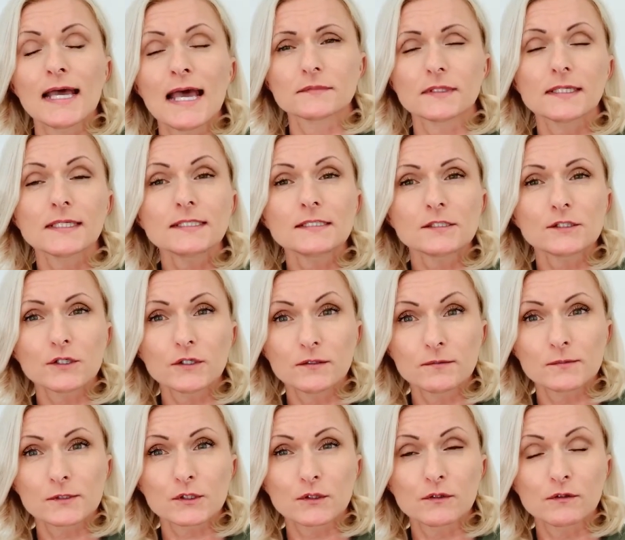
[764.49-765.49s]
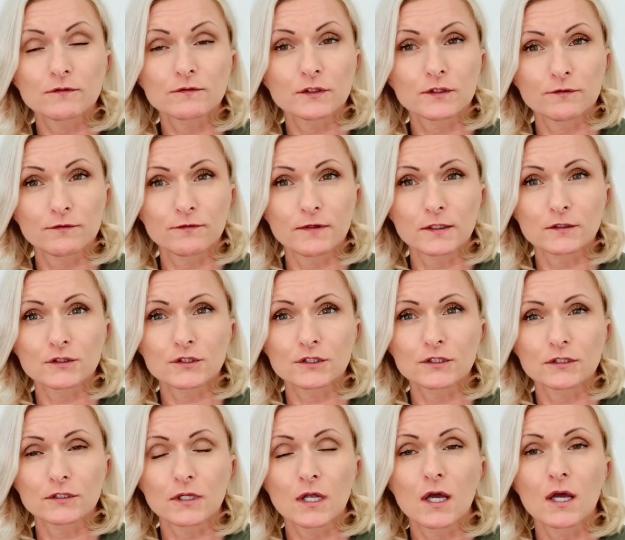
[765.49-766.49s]
In terms of the
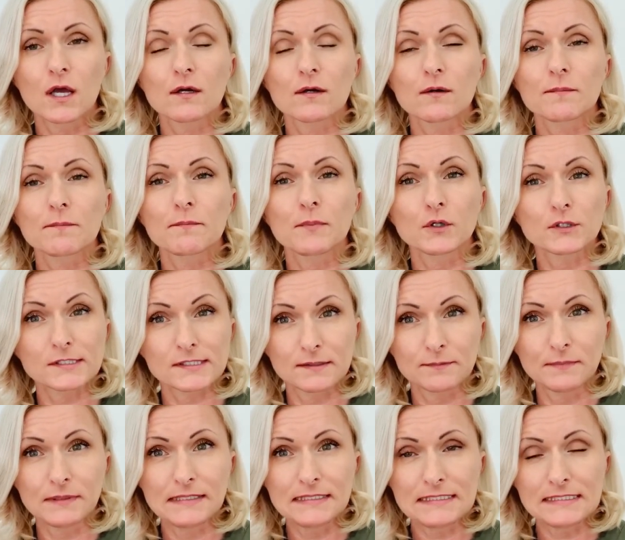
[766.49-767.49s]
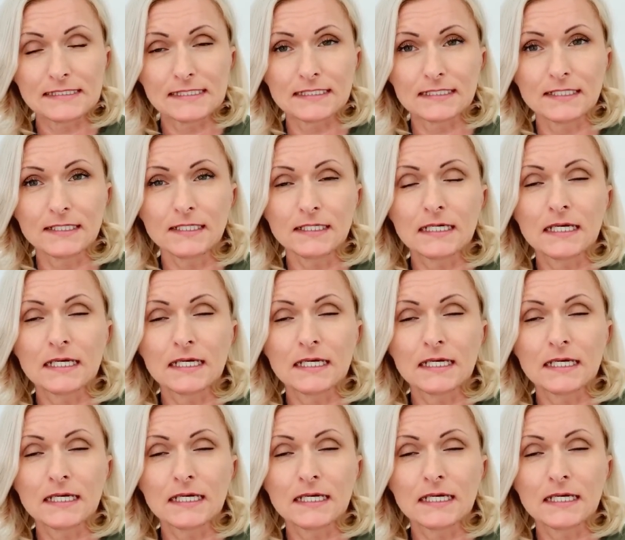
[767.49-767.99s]
function possibility,